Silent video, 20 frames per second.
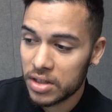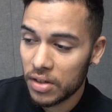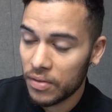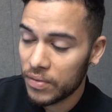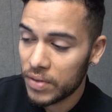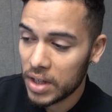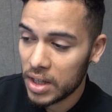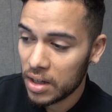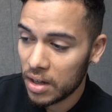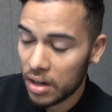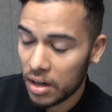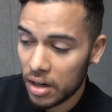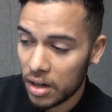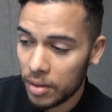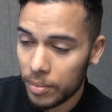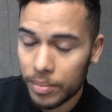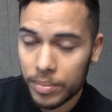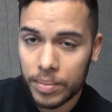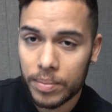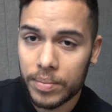of
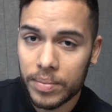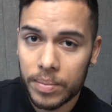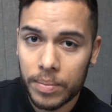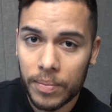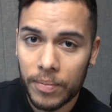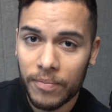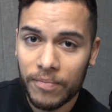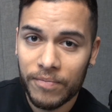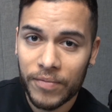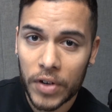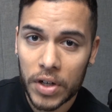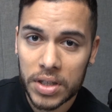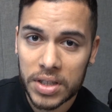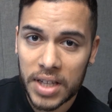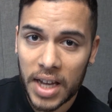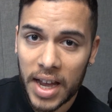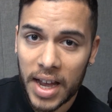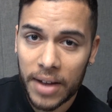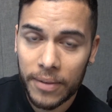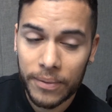the first
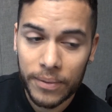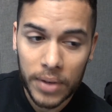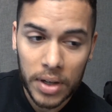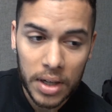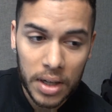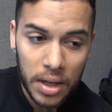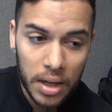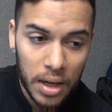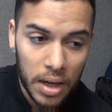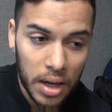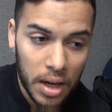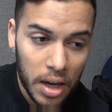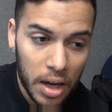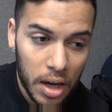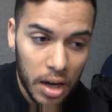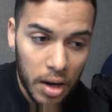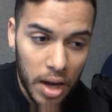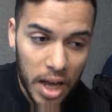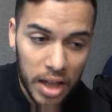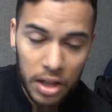half,
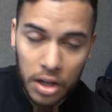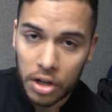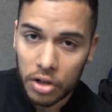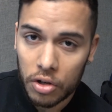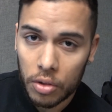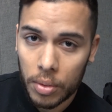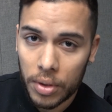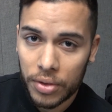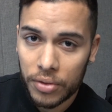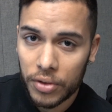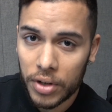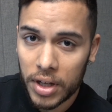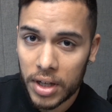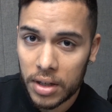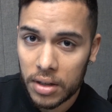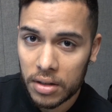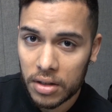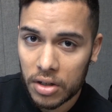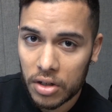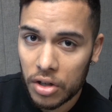Atletico
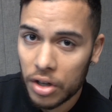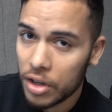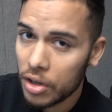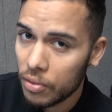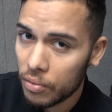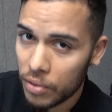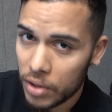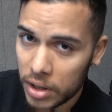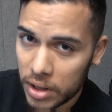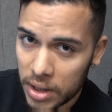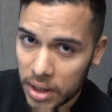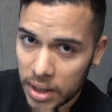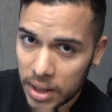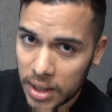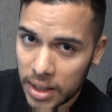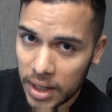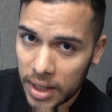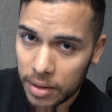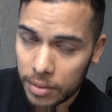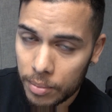Madrid couldn't really
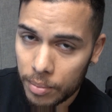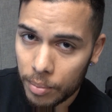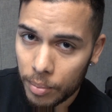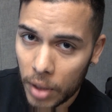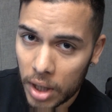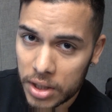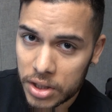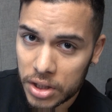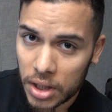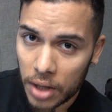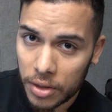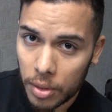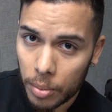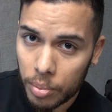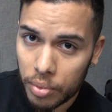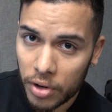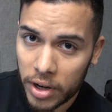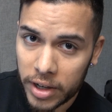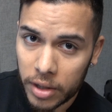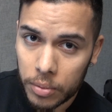get much on the
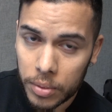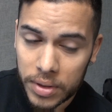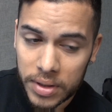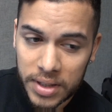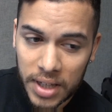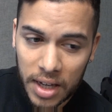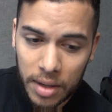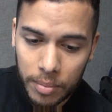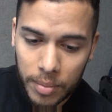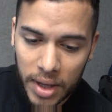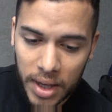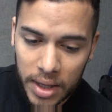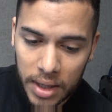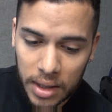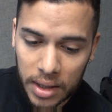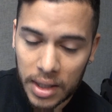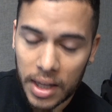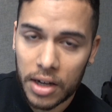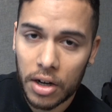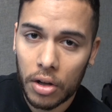break with 10
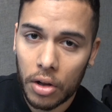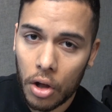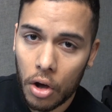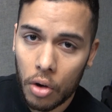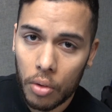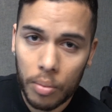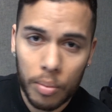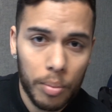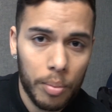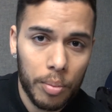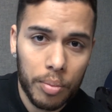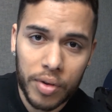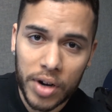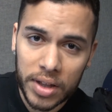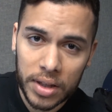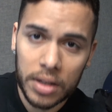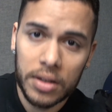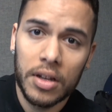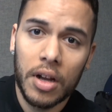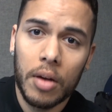men, let alone
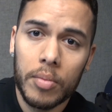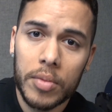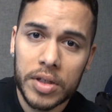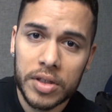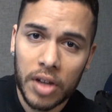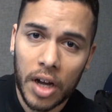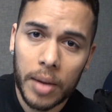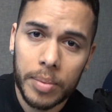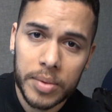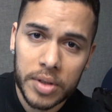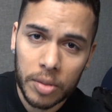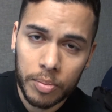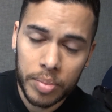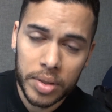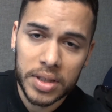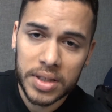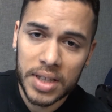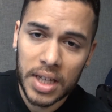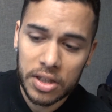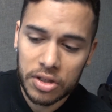bring the numbers up to
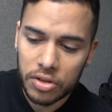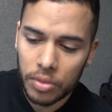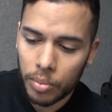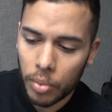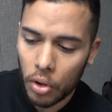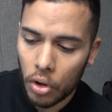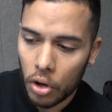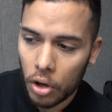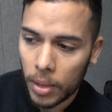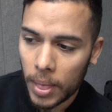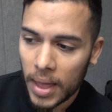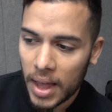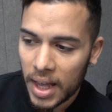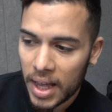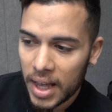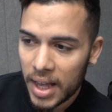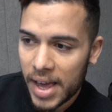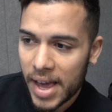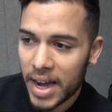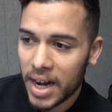possess the ball.
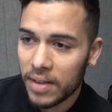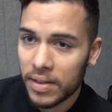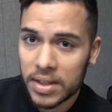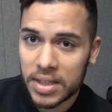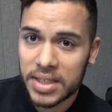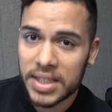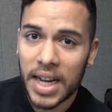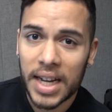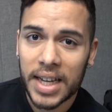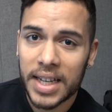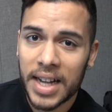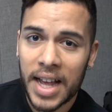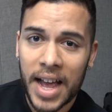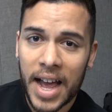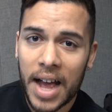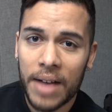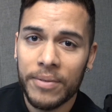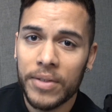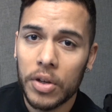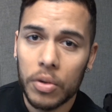And in the second
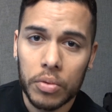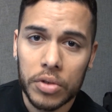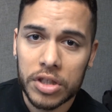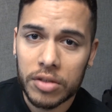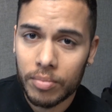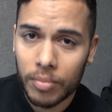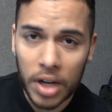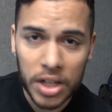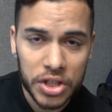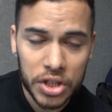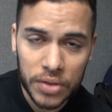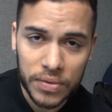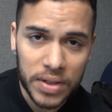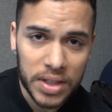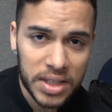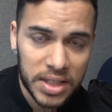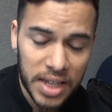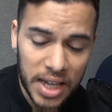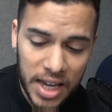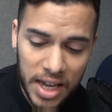half, it was much of the
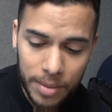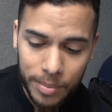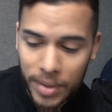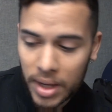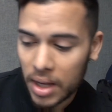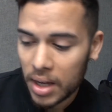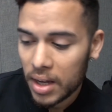same.